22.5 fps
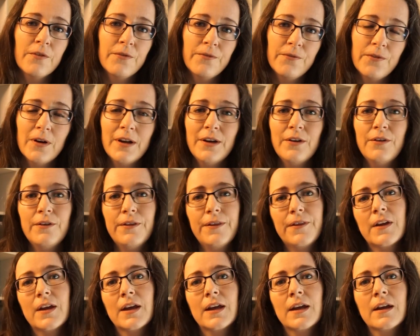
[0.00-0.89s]
The final
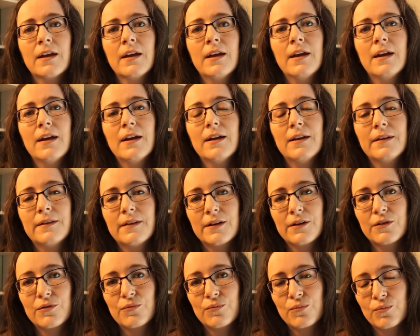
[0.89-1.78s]
thing is
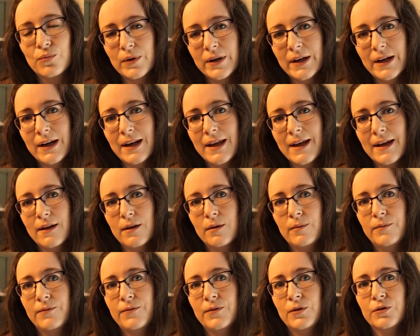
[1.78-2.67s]
that it's really
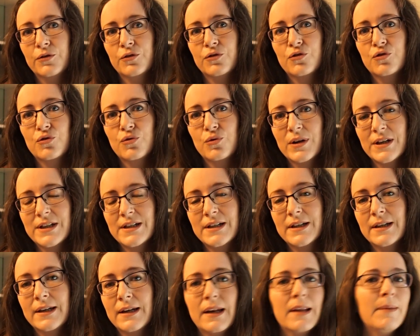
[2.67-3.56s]
helpful to try
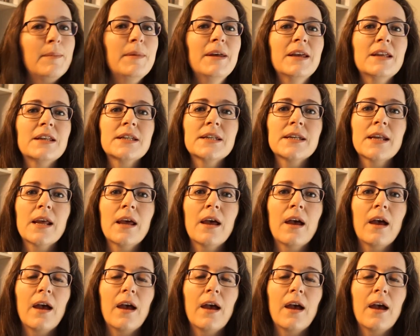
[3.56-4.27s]
to limit